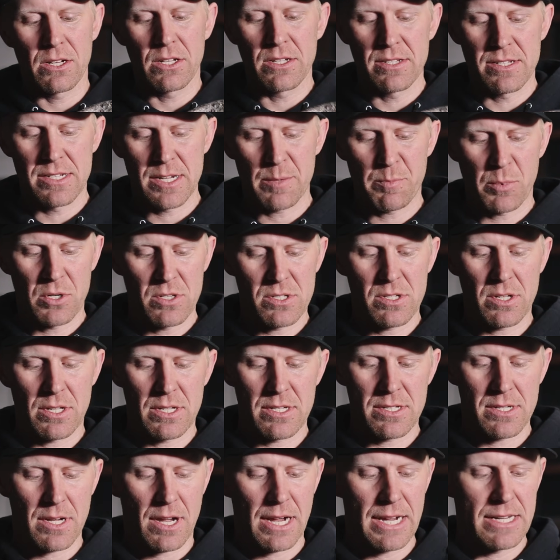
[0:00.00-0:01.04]
zippers on the
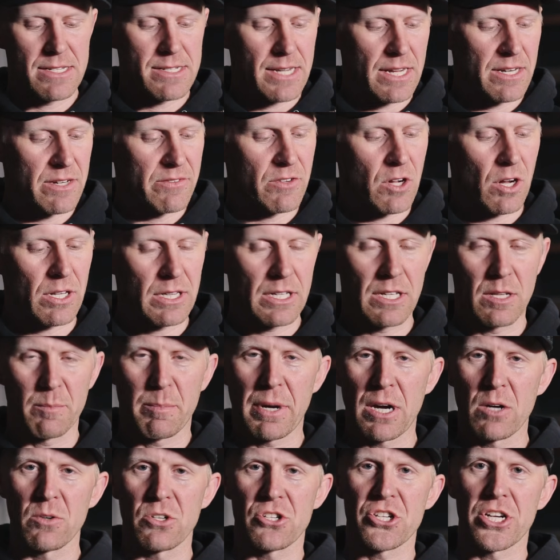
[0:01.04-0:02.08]
sides, and you've got a little
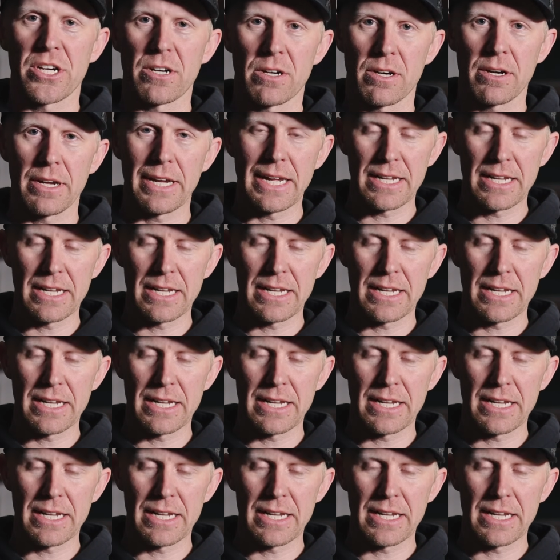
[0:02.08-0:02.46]
pouch here.